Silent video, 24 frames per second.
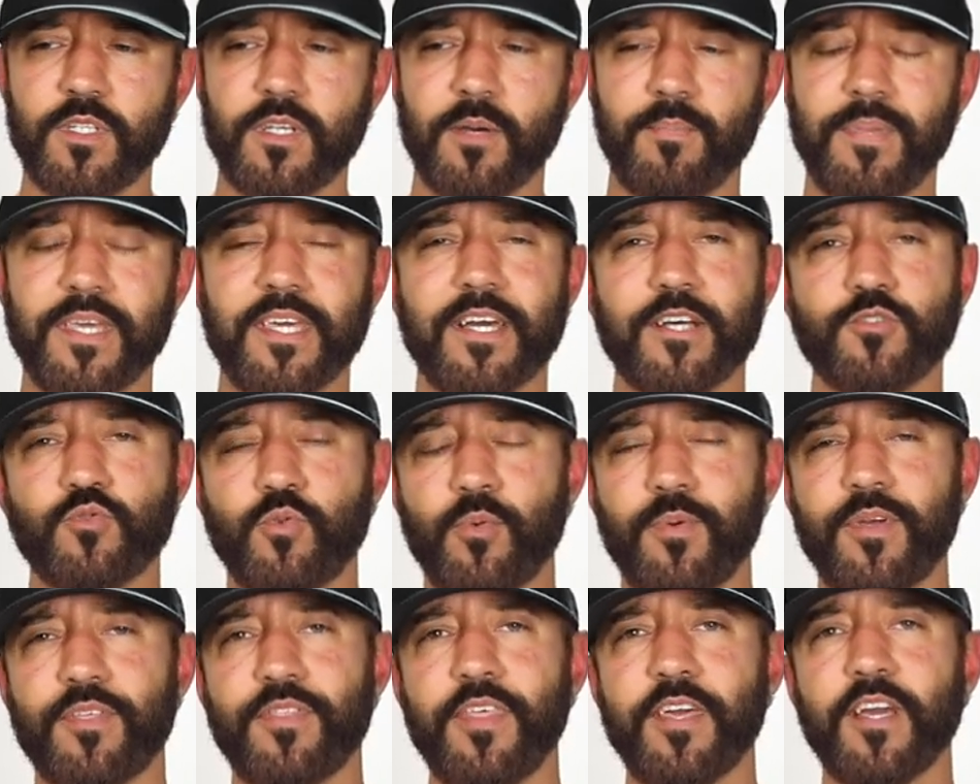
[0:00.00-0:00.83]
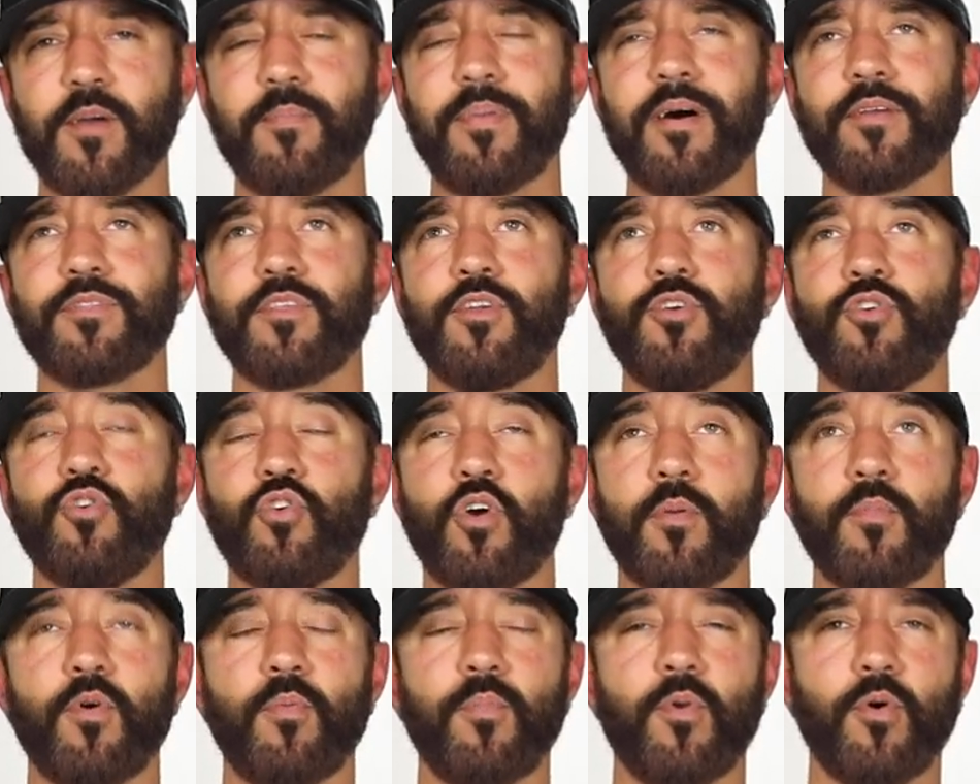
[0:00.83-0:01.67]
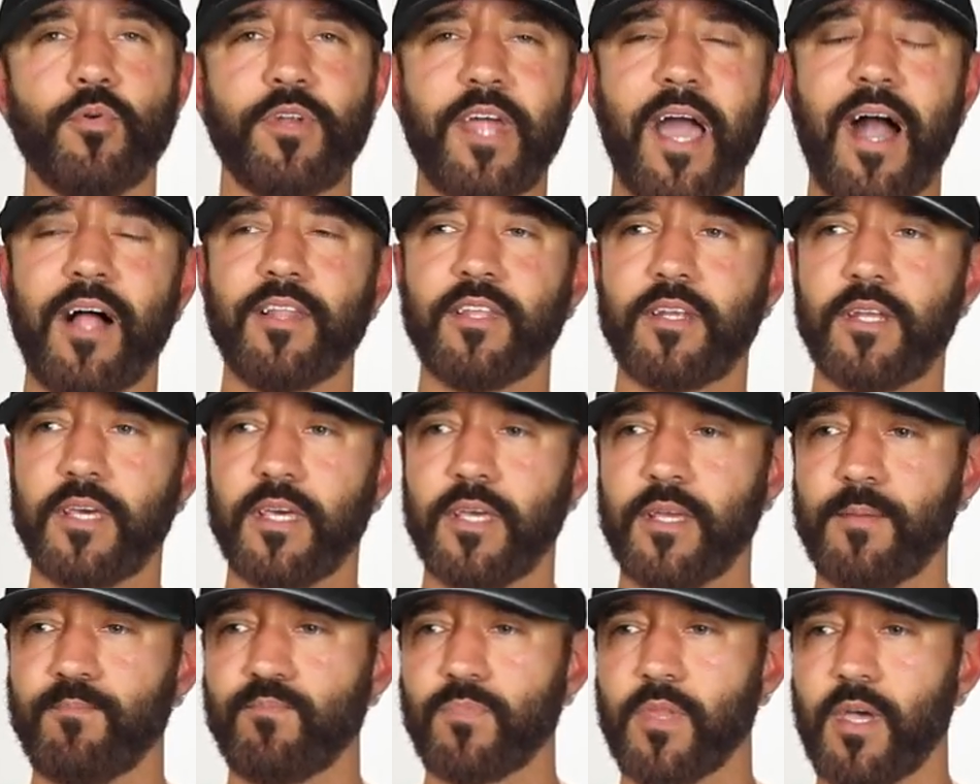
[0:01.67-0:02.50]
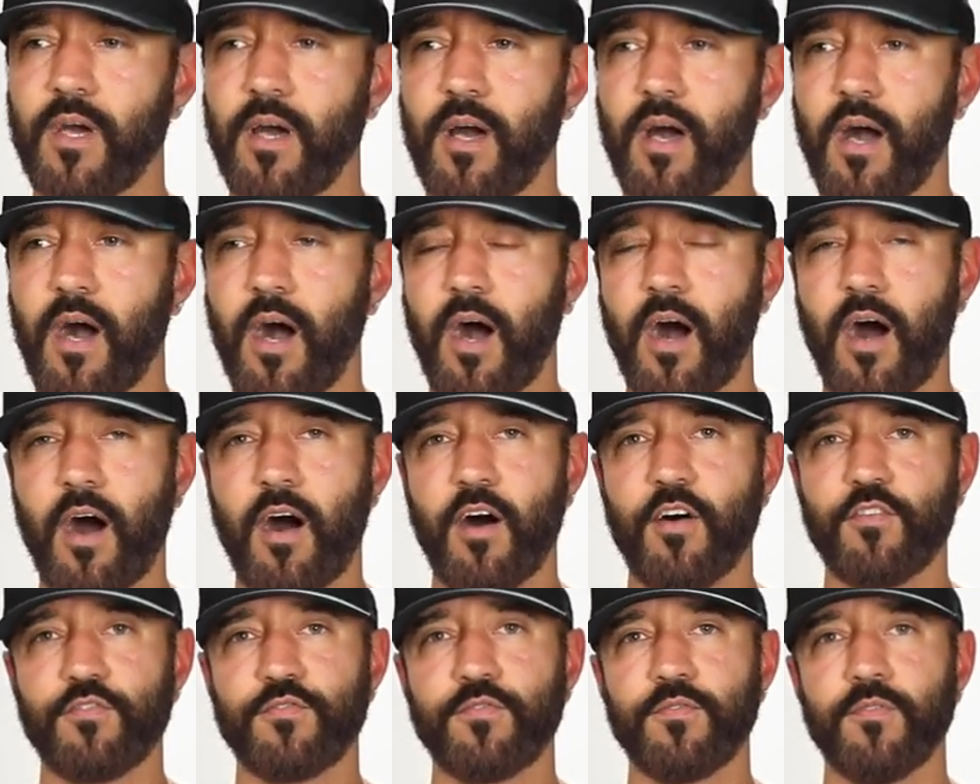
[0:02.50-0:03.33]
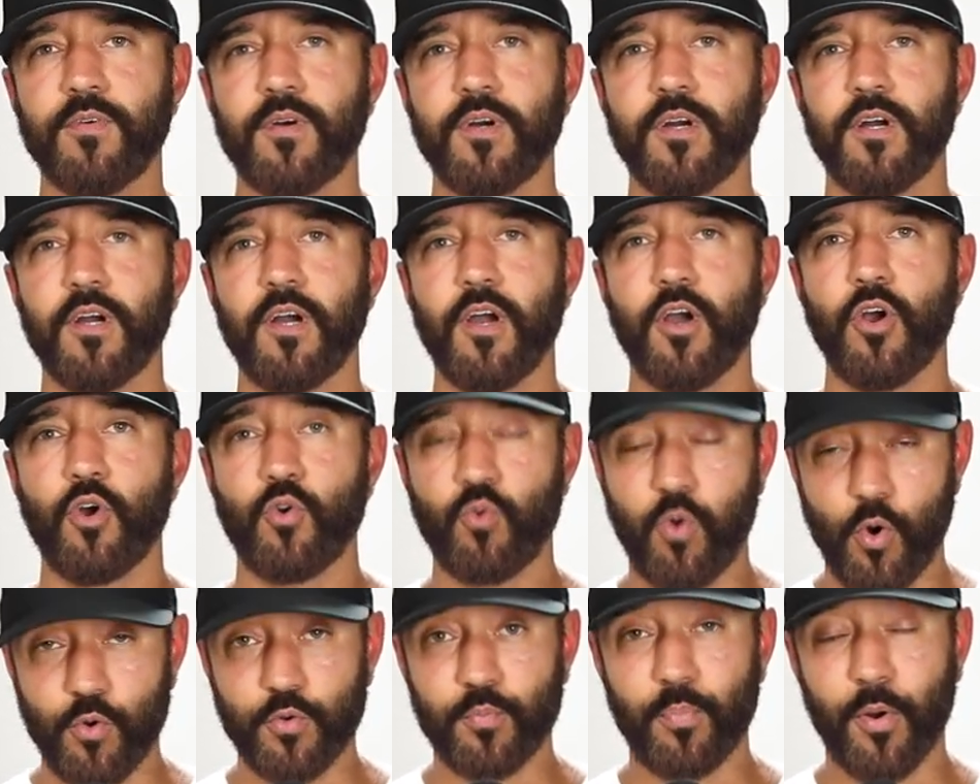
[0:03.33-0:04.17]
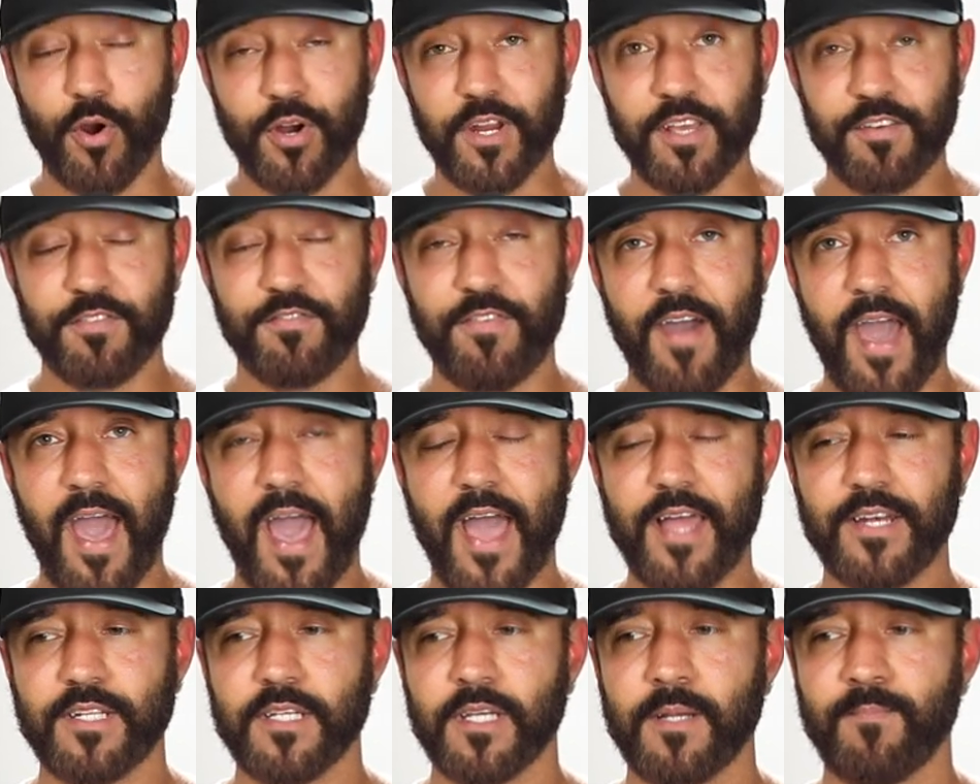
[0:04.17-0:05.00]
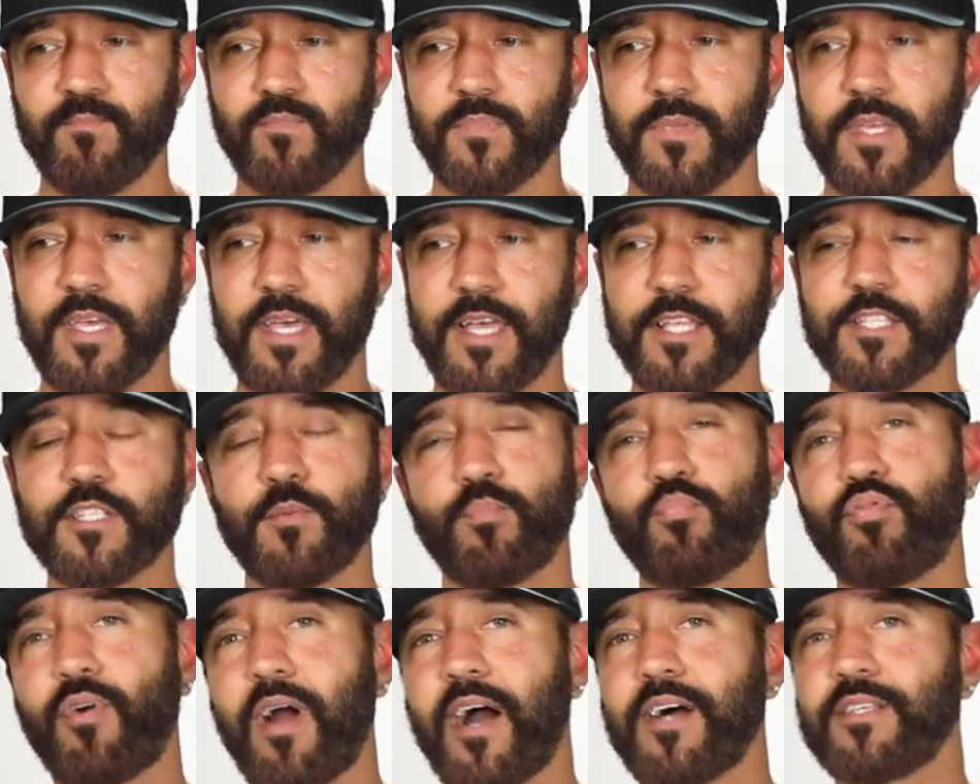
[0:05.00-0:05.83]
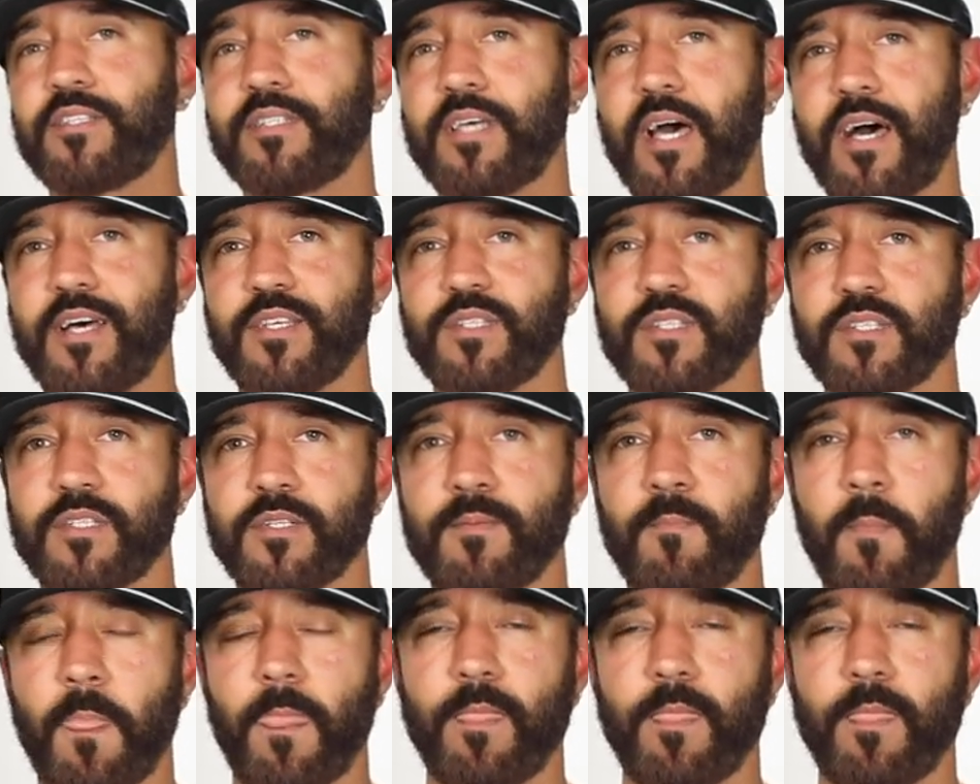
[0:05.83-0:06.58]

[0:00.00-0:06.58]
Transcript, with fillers: because when we think about the normal modality of, quote, burning fat, it's a process,